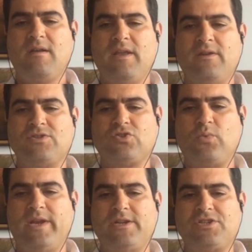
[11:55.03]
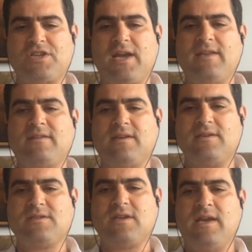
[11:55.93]
Swedish
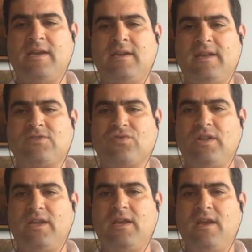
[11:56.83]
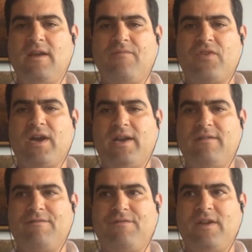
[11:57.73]
scientists. And it's really kind
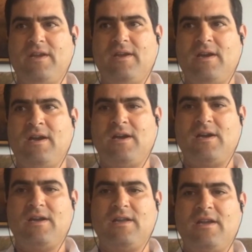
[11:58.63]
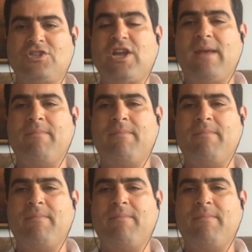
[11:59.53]
of a shame